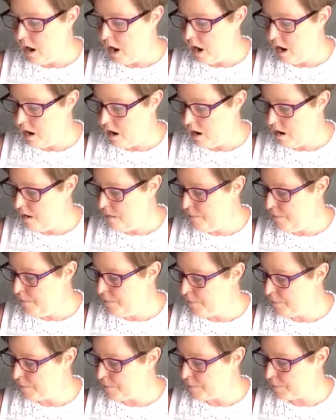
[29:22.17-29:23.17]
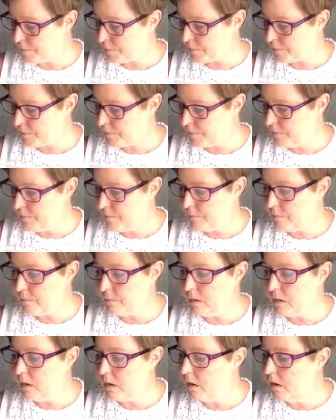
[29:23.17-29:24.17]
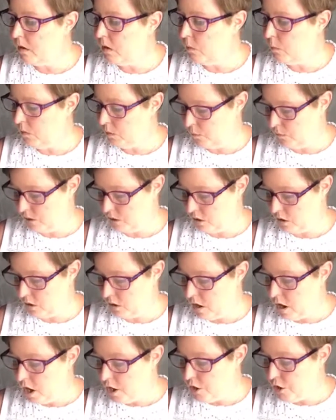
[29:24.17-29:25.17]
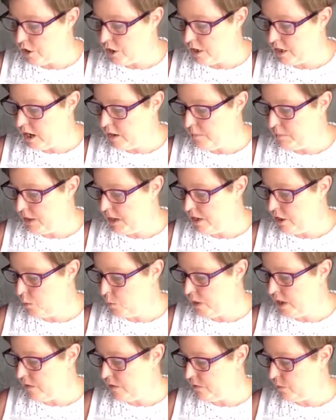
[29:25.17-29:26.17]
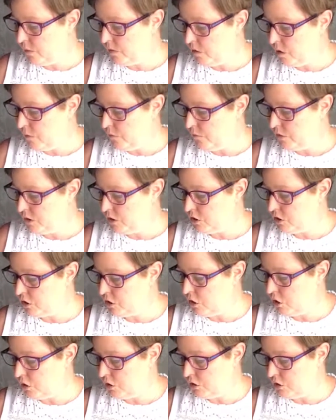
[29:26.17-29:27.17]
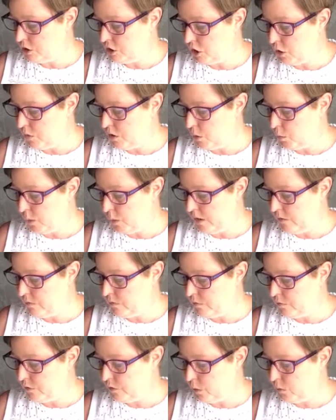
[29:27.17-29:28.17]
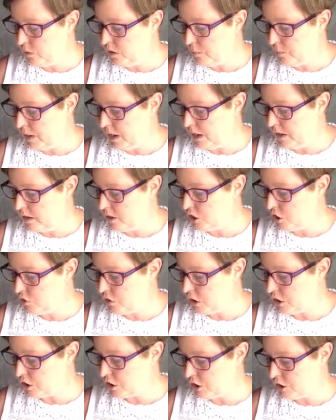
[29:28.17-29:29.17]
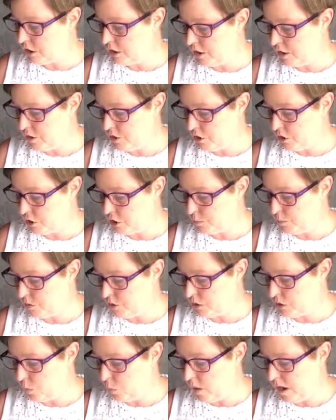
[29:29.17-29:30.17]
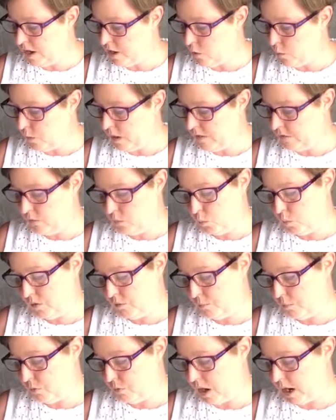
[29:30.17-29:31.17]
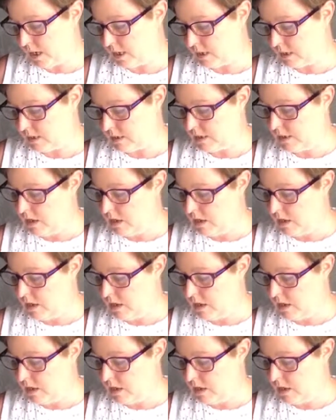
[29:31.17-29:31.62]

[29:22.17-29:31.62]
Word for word: Um, what we got? You can now plan your weaving with confidence or cotton so you're weaving following the pattern instructions and the adjustments where you're weaving with pride.